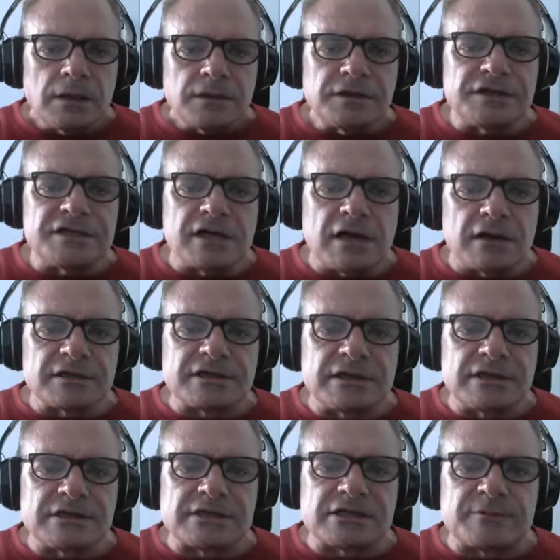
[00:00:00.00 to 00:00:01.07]
The
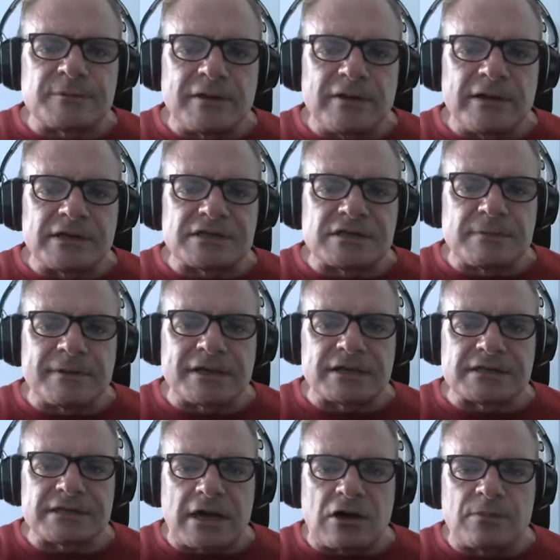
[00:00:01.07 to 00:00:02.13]
DRC has experienced the
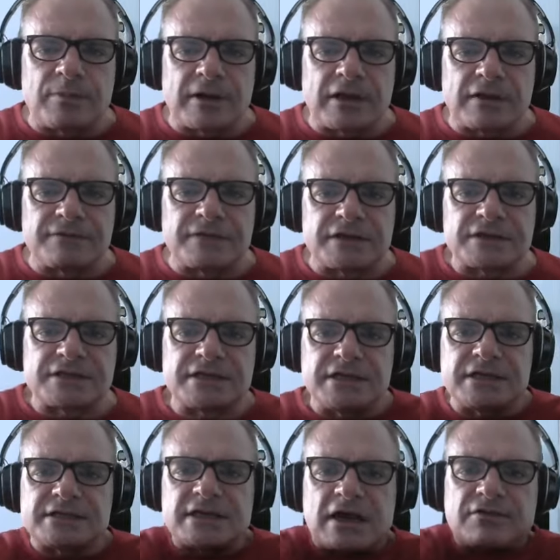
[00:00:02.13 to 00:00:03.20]
biggest outbreak of the
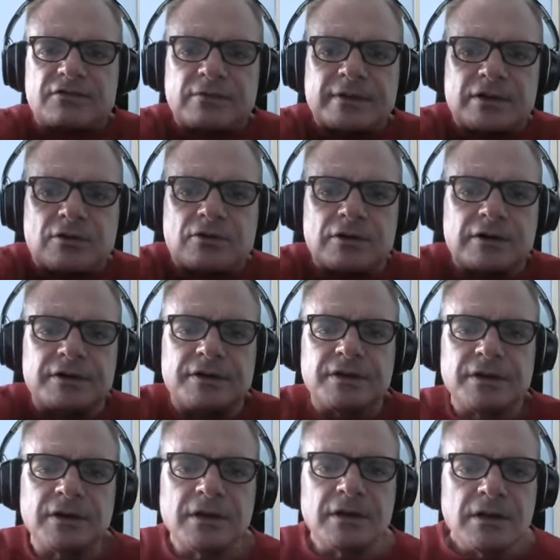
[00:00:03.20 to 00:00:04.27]
disease ever recorded,
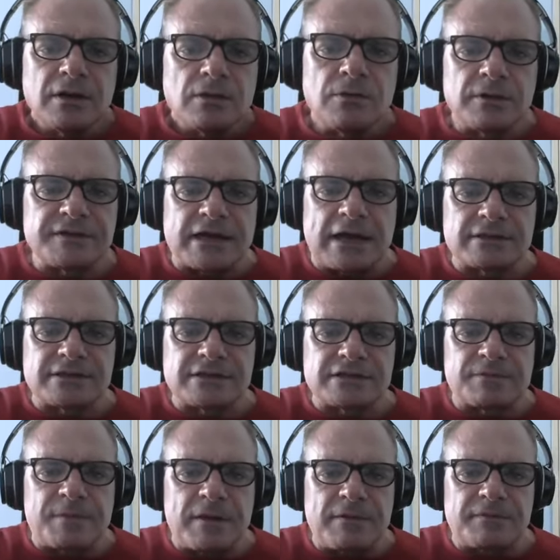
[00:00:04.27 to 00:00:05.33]
with thousands
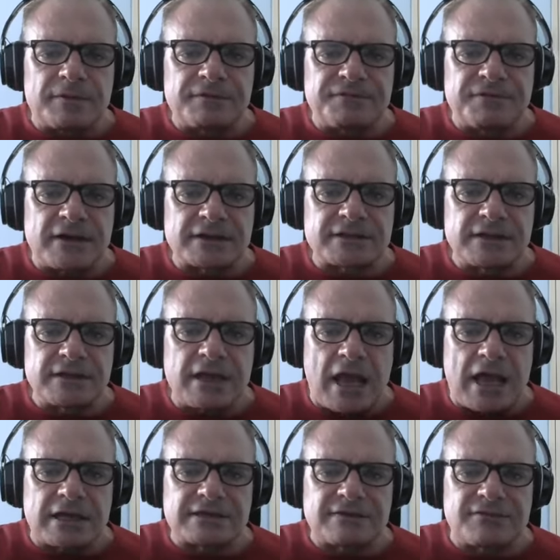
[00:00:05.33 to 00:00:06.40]
of people infected
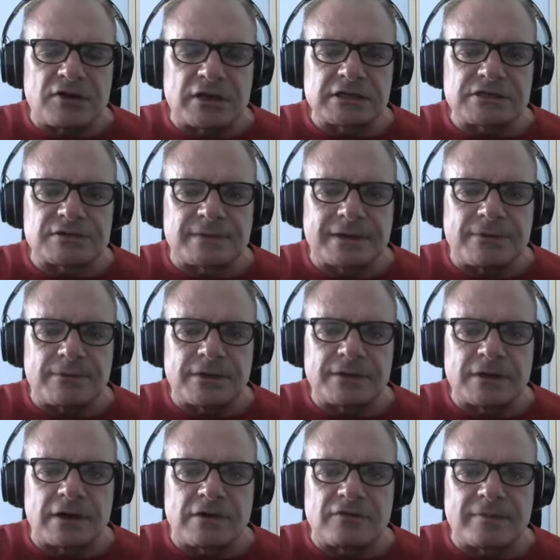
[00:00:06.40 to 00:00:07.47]
as of August 21.
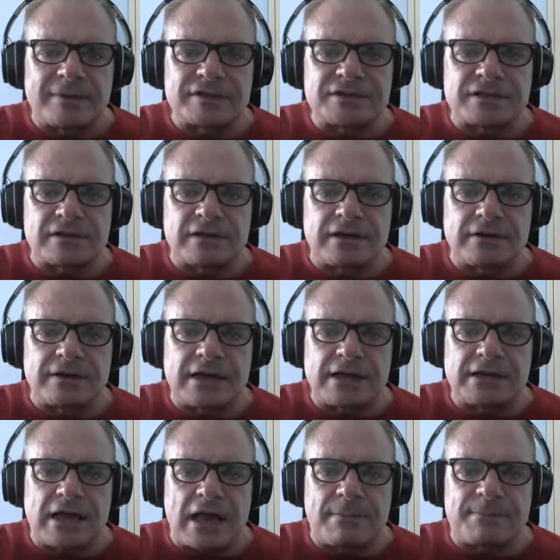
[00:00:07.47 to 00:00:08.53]
The government declared
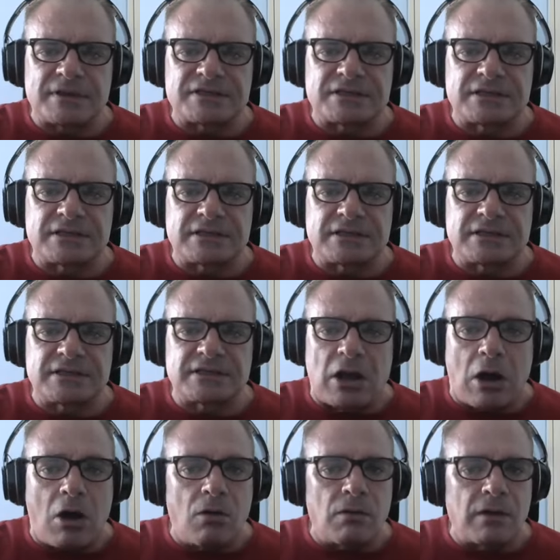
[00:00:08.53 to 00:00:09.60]
an epi-
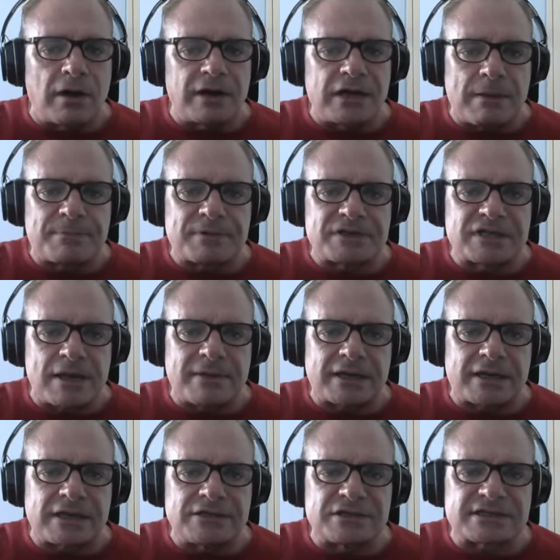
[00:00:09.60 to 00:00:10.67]
oh, an
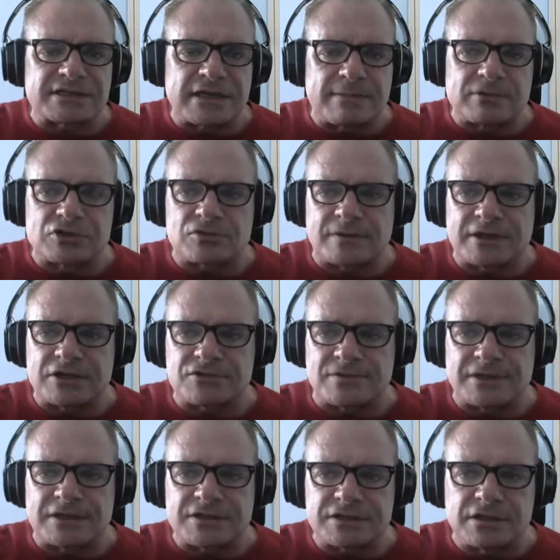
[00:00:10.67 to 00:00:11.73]
epidemic in December
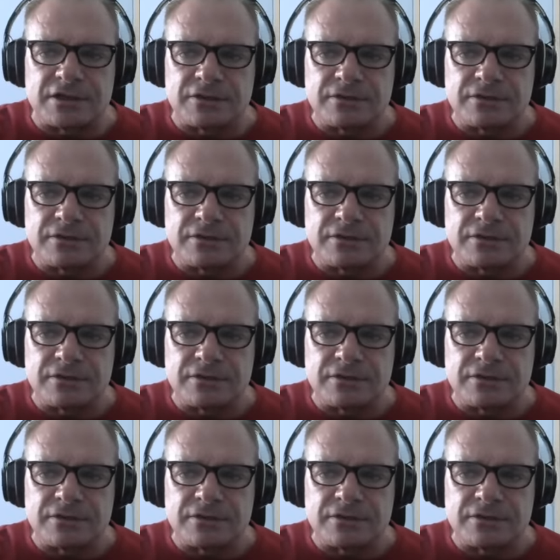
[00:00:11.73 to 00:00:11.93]
2022.